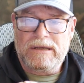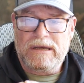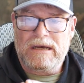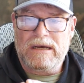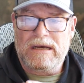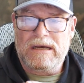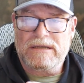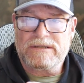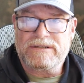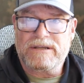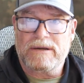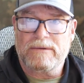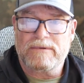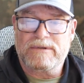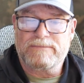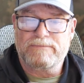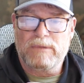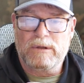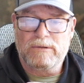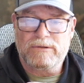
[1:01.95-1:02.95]
uh, said it
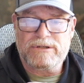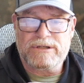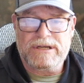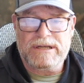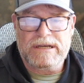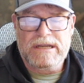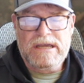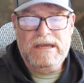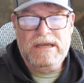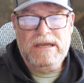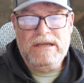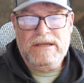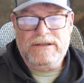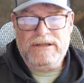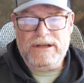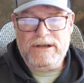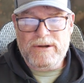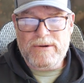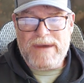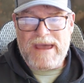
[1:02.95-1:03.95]
was bullshit.
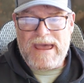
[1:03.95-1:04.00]
The new